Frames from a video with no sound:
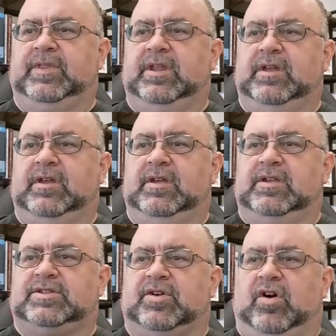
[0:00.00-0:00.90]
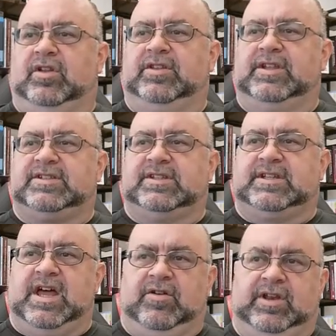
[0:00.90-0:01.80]
So all of this is down
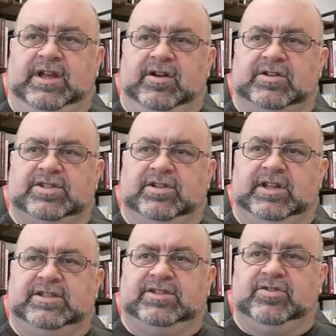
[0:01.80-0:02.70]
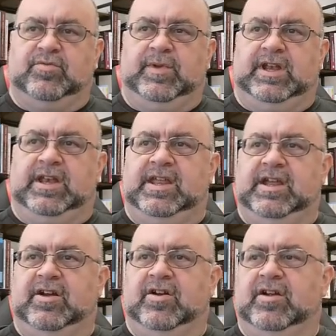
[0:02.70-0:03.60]
here. So let's zoom in here.
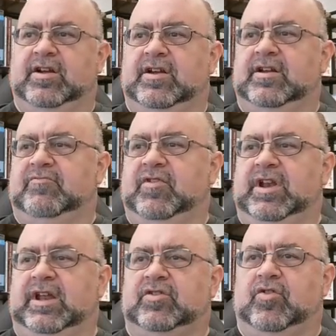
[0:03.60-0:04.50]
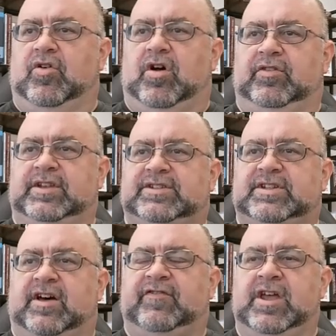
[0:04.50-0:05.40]
We can ignore all this stuff.
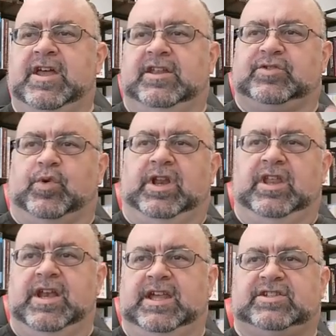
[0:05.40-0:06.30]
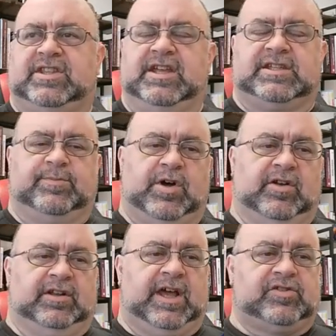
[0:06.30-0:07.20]
It's one of the nice things about
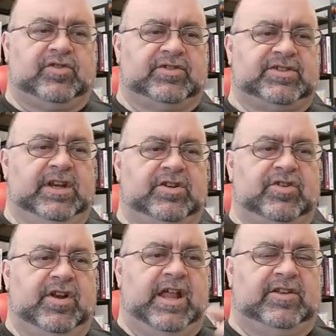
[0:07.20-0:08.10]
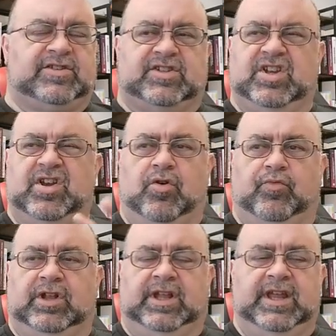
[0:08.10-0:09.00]
electrical signature analysis. You don't really get,